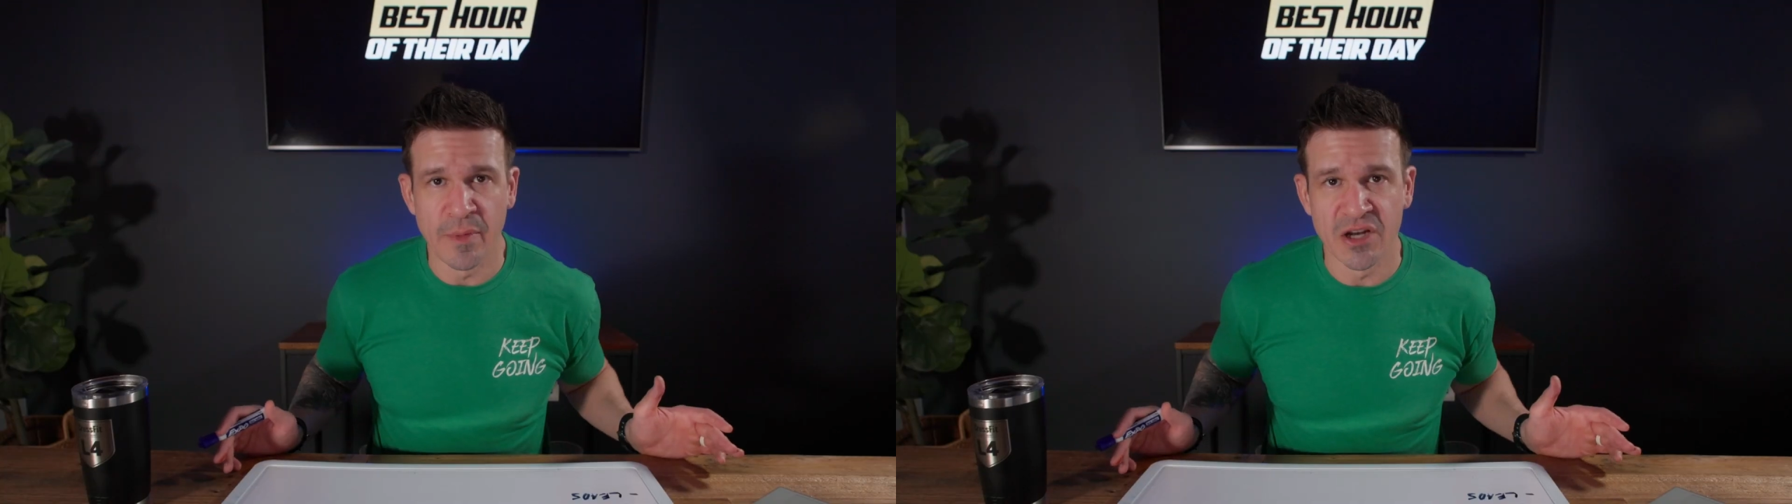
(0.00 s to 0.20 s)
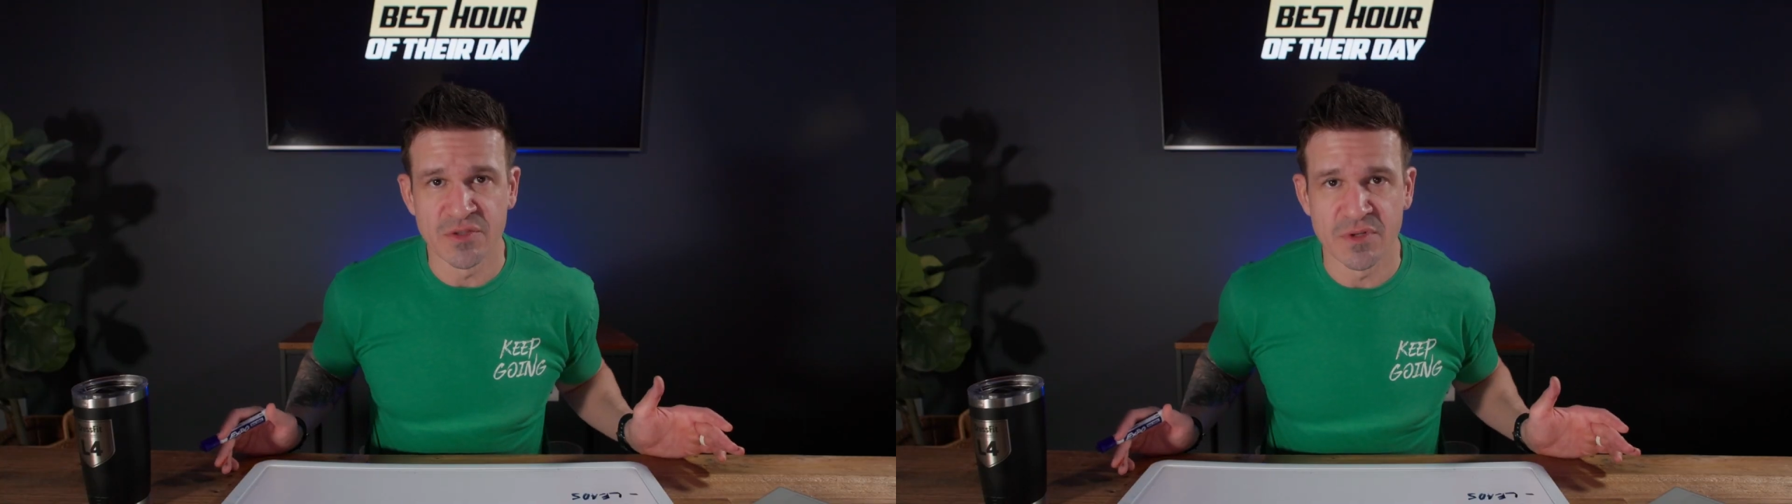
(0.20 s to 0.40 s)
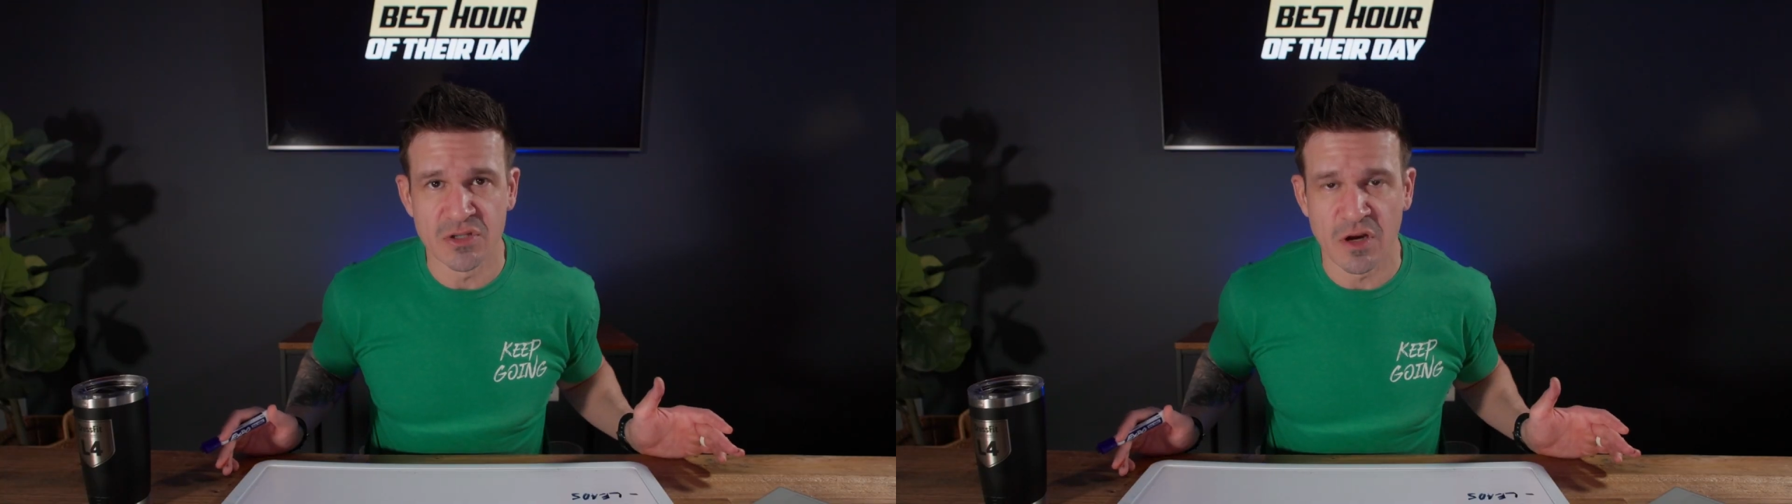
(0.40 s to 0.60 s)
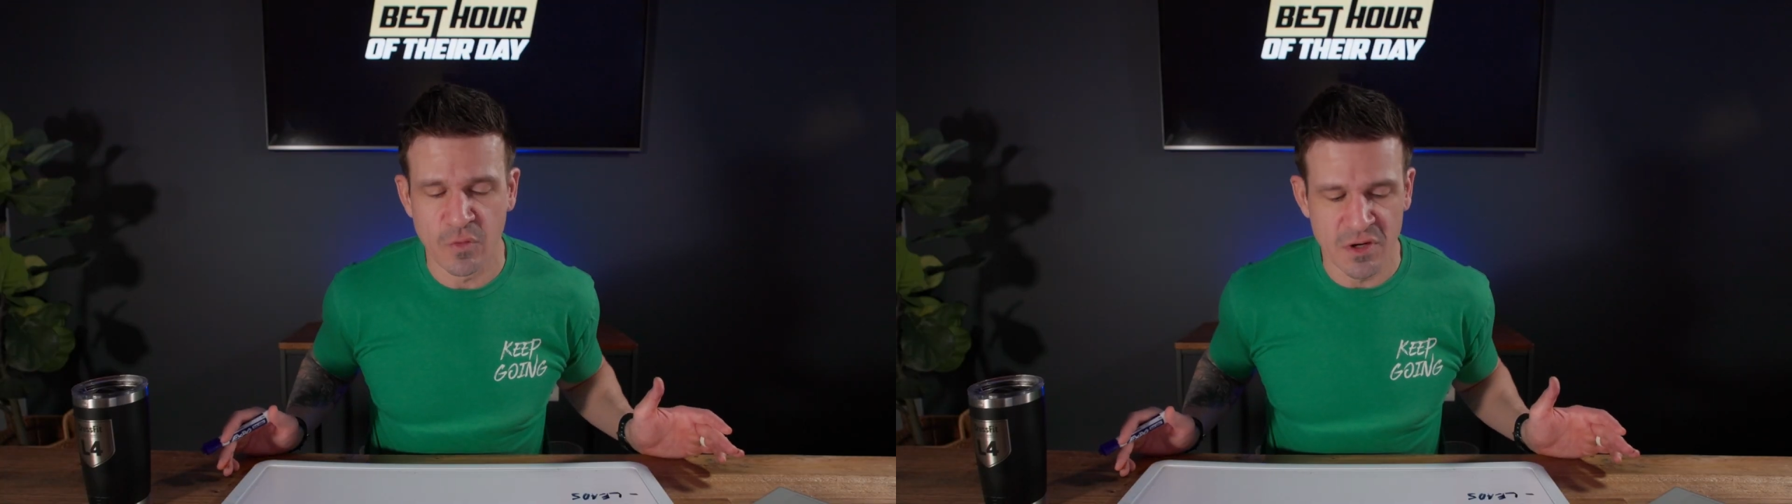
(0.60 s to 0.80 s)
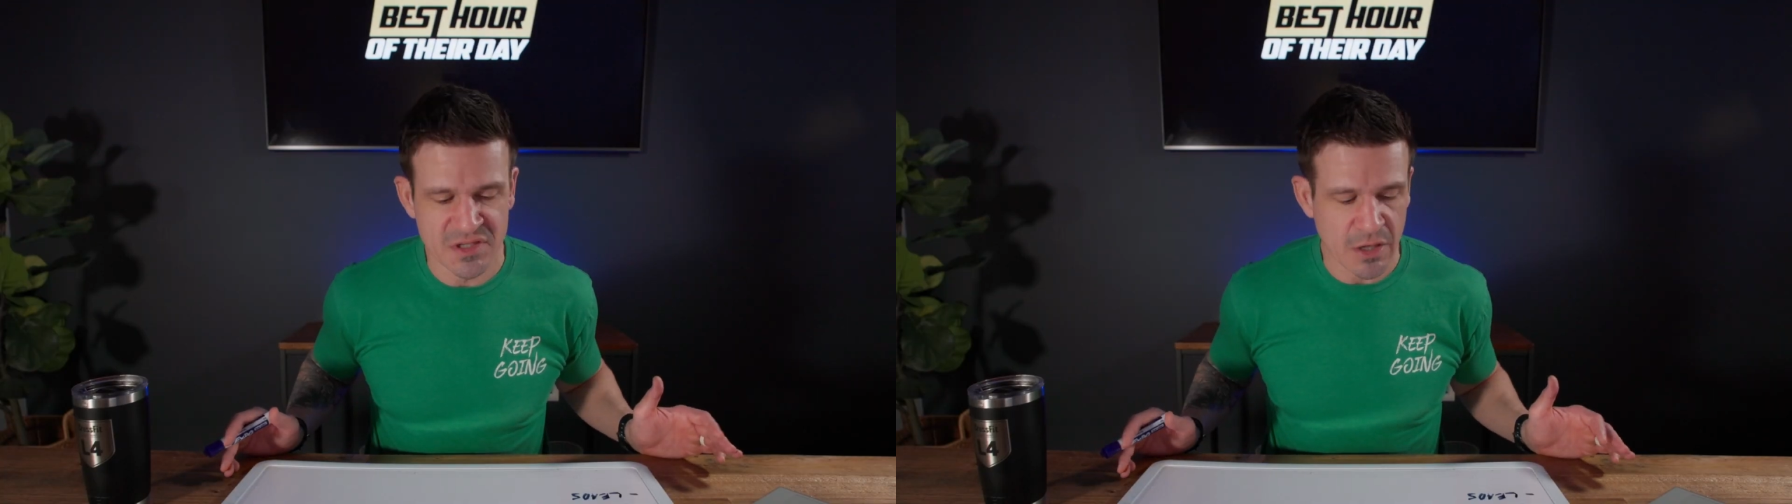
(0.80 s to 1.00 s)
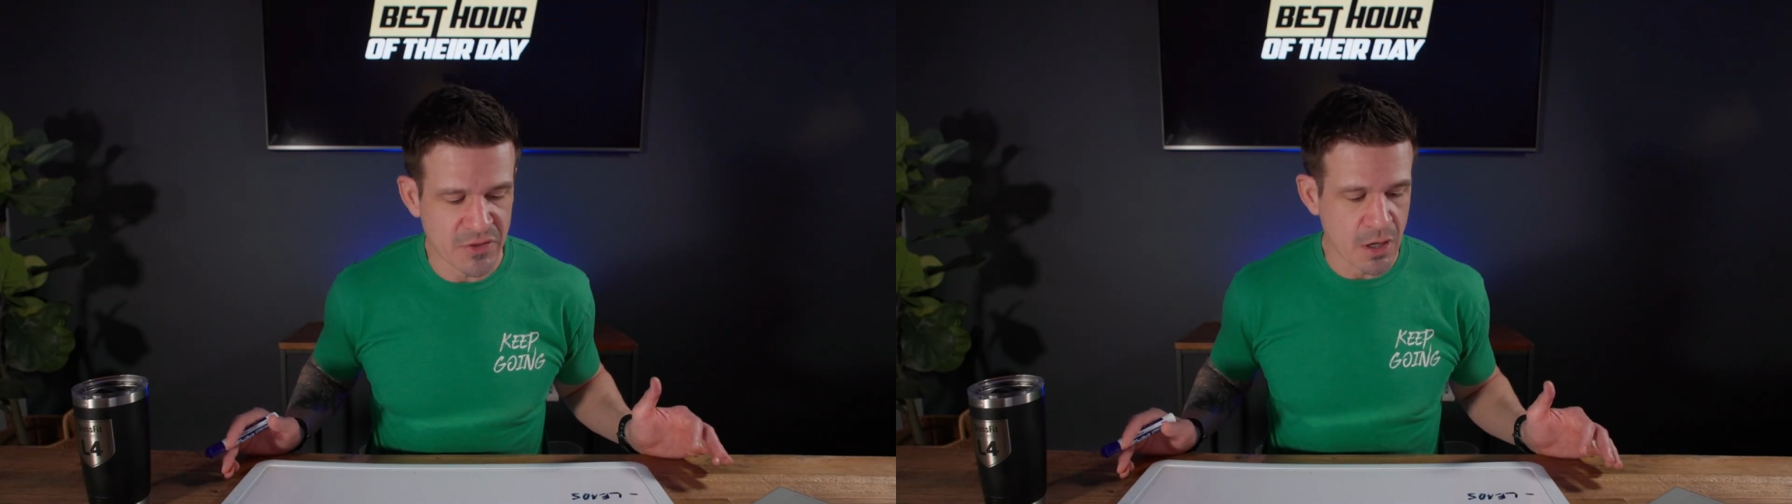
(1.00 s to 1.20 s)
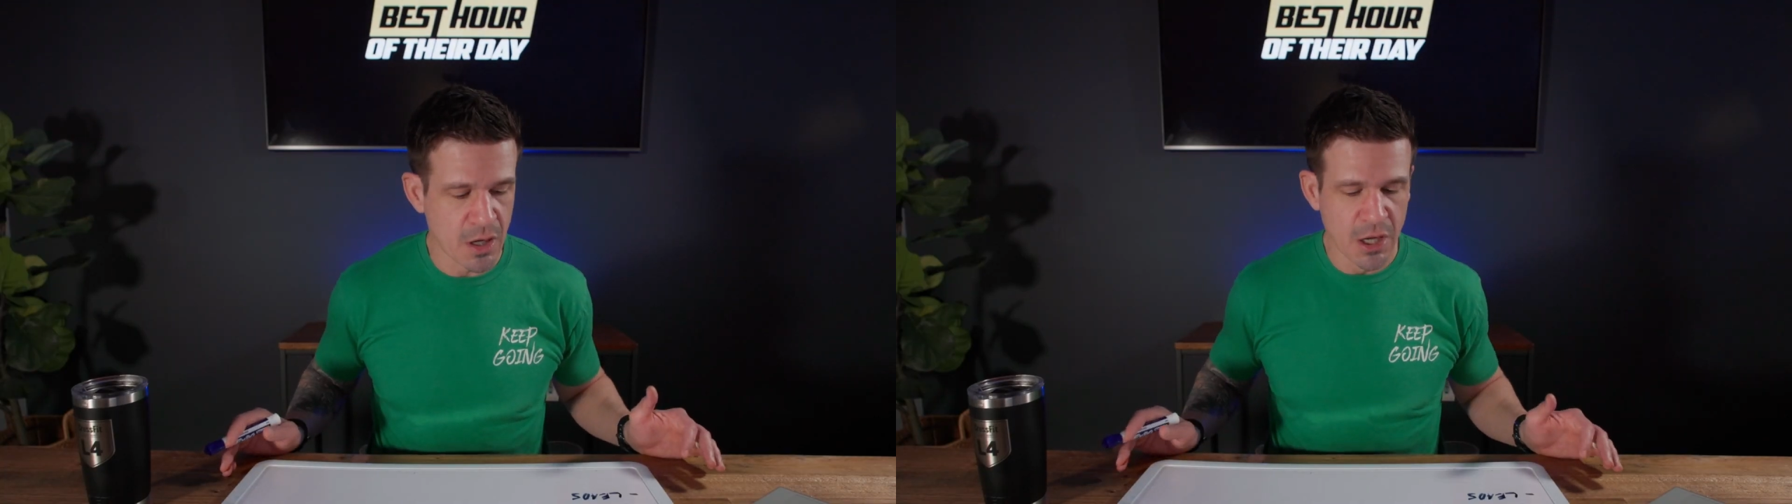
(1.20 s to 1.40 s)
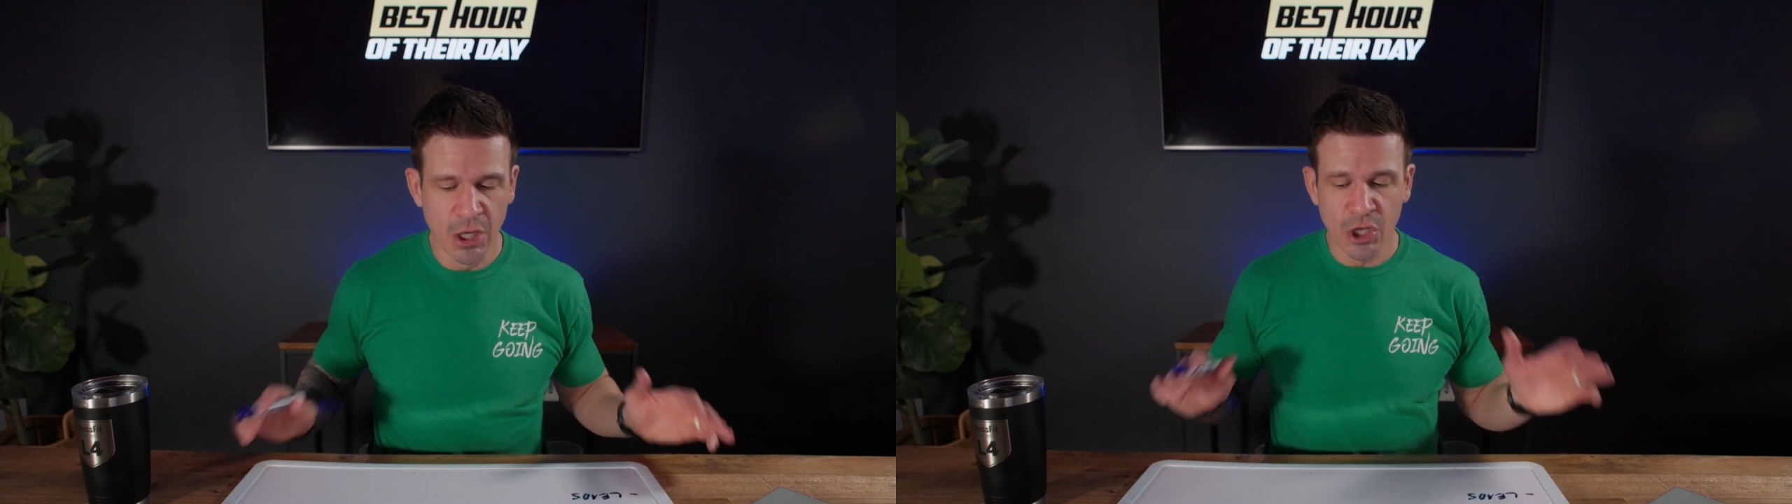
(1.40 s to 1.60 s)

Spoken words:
management softwares out there.